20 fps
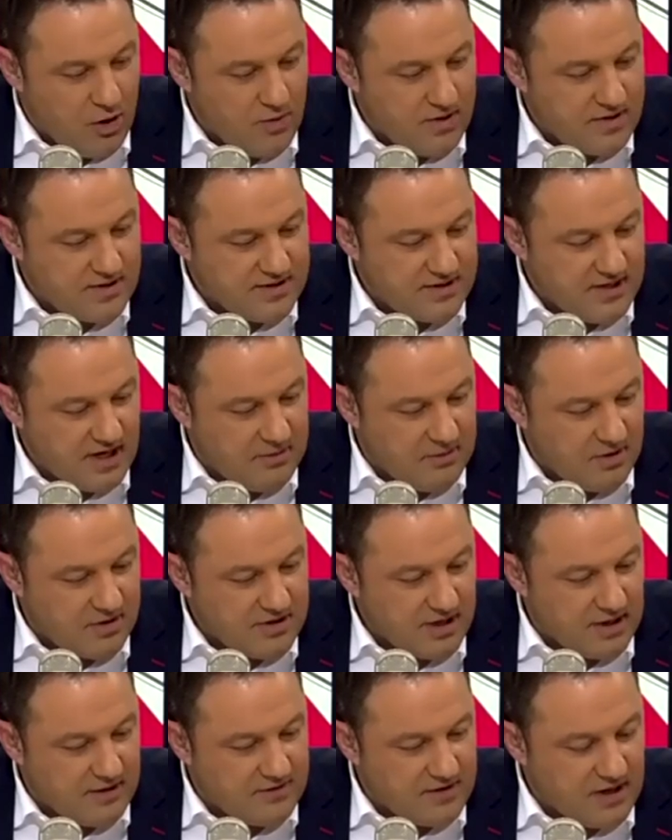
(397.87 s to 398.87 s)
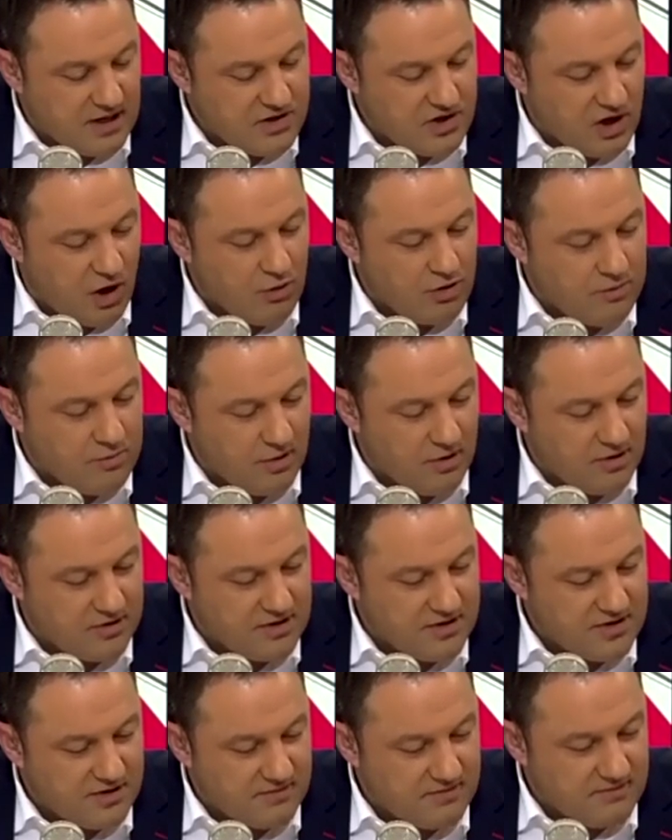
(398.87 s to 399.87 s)
Who is our most out-of-touch older
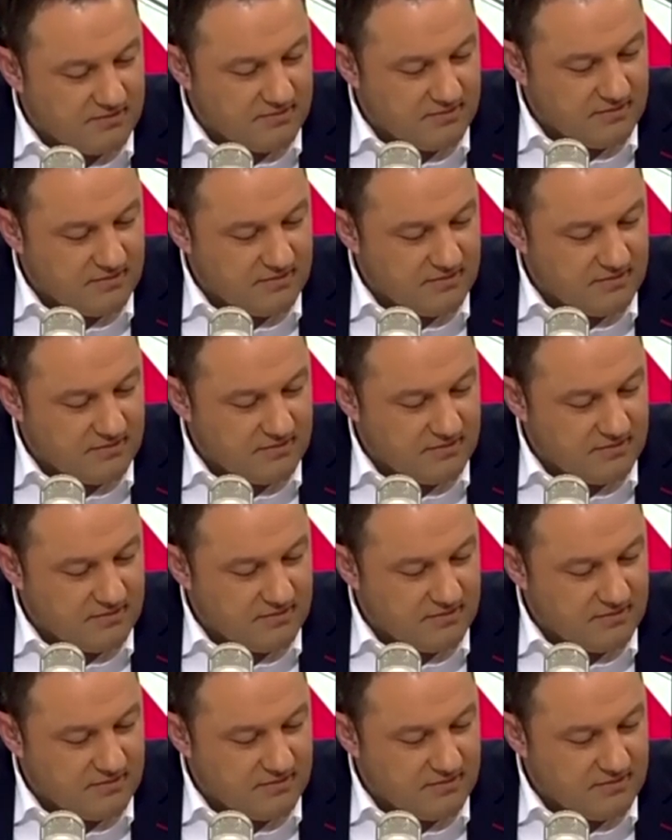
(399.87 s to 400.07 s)
politician?